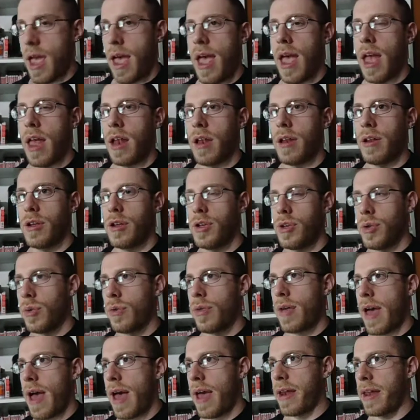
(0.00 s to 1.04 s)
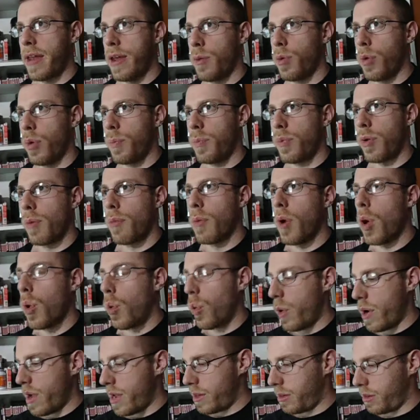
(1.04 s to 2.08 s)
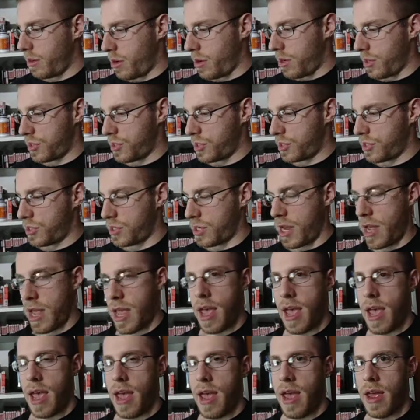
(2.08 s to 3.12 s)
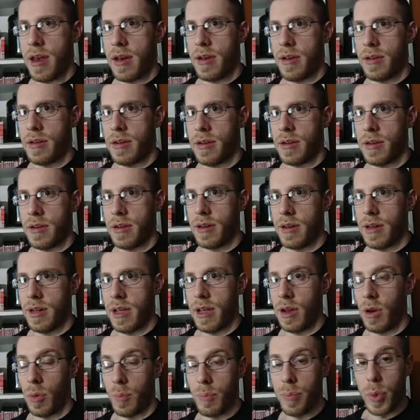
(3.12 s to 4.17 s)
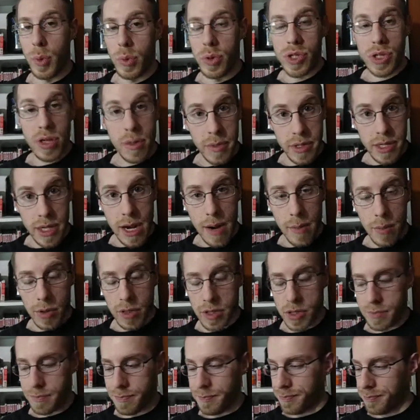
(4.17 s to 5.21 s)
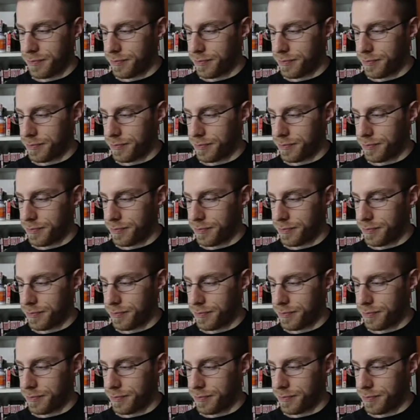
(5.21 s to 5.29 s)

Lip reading: and you do that, it will promote weight loss and it'll boost your metabolism.